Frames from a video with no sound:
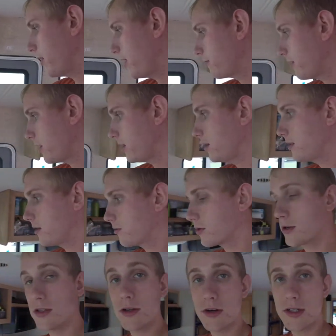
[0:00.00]
that ready, and then we're
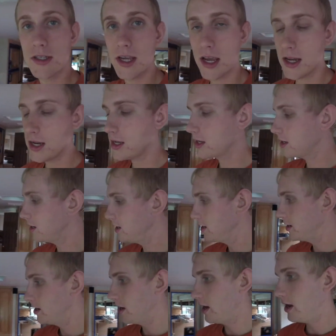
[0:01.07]
going to start sanding,
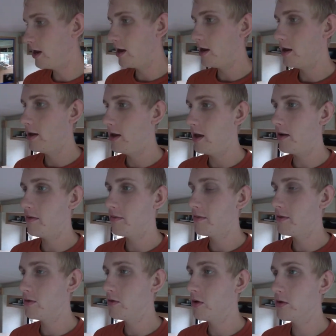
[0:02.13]
and
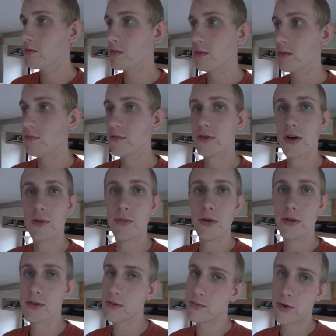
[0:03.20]
who knows, maybe even start
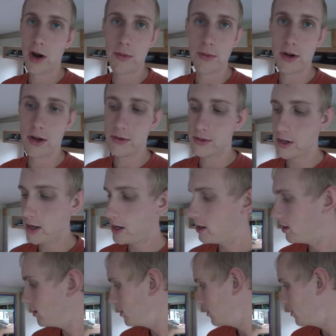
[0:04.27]
putting some primer down tonight.